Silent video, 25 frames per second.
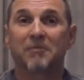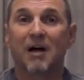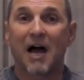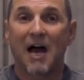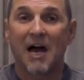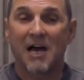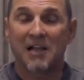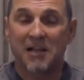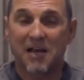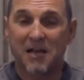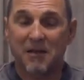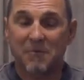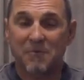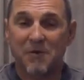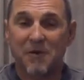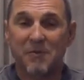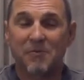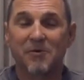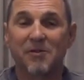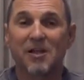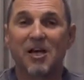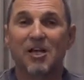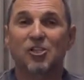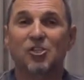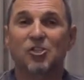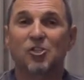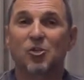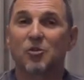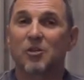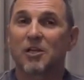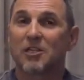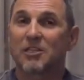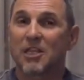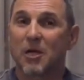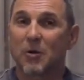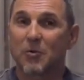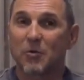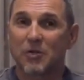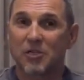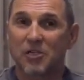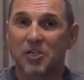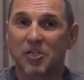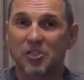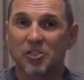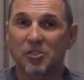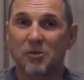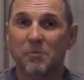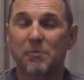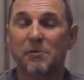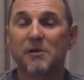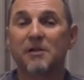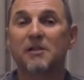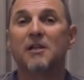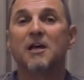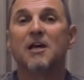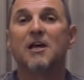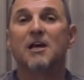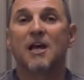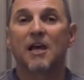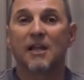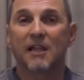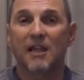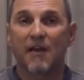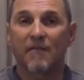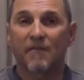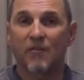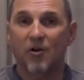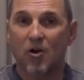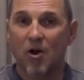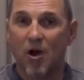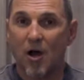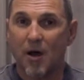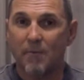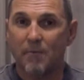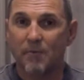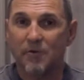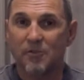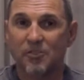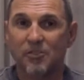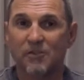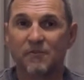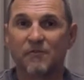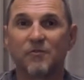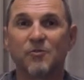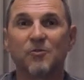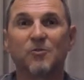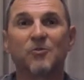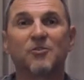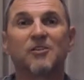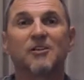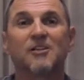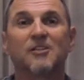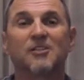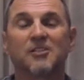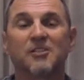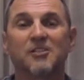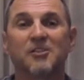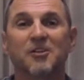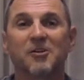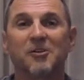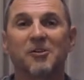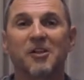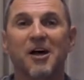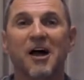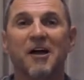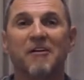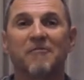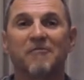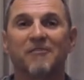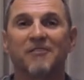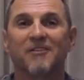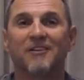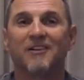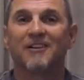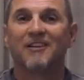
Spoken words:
I like people that show that they were disciplined and they've accomplished a few things in their life.